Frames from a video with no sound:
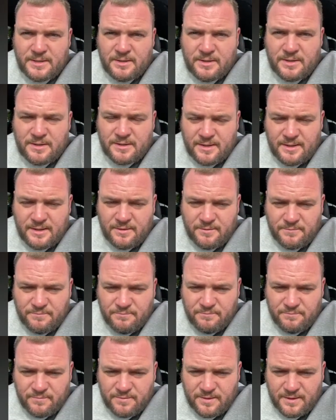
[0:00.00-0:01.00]
Like,
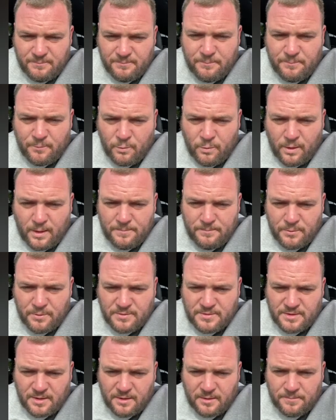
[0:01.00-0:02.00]
they're quite
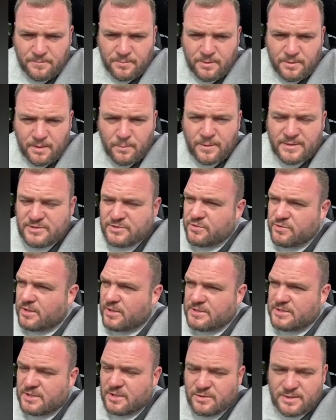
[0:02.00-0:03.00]
booked up. I
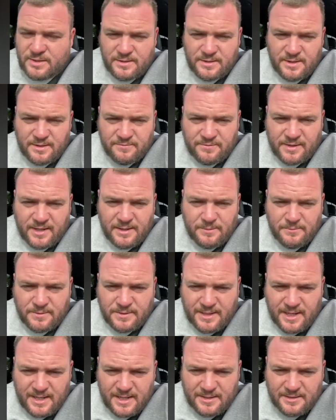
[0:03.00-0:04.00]
tried to go there the other day
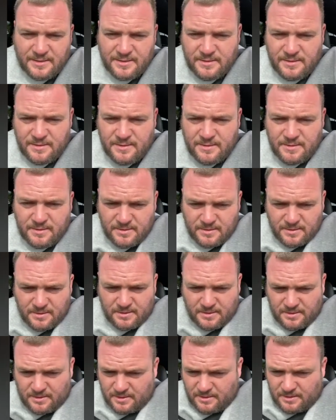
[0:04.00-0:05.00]
with Dan,
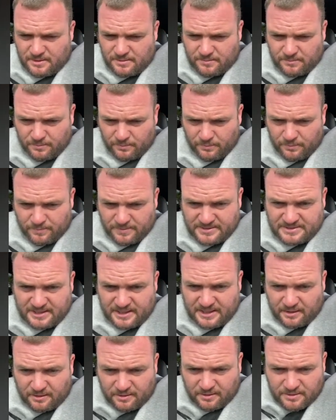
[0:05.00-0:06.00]
but we missed
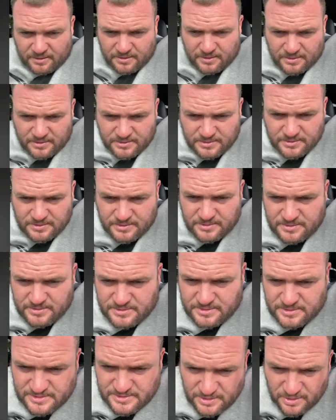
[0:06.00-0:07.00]
out.
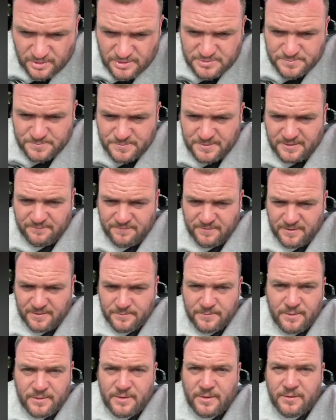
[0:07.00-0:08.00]
So it's a last minute
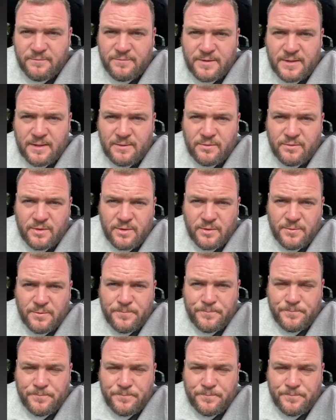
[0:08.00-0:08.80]
thing. I don't think that'll do.